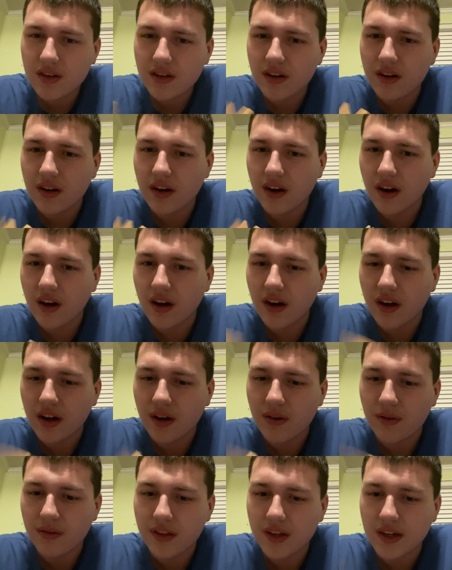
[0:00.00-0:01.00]
Nah, I
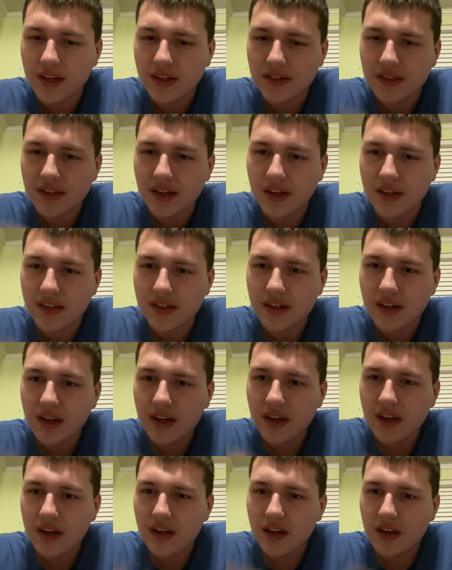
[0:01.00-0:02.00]
don't think it says.
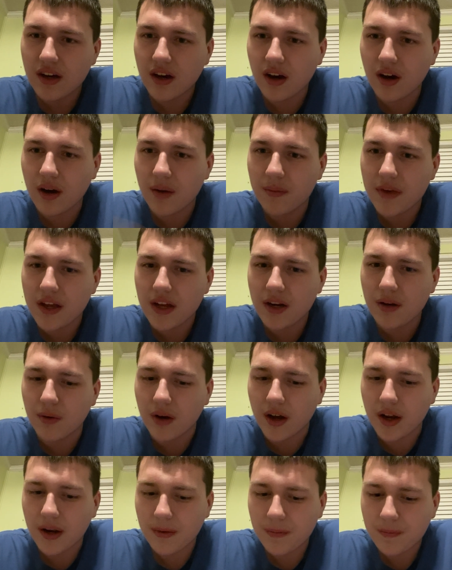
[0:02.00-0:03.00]

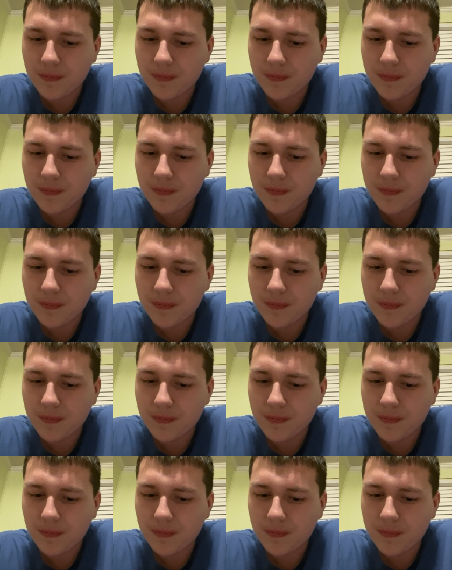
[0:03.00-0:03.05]
Anyway.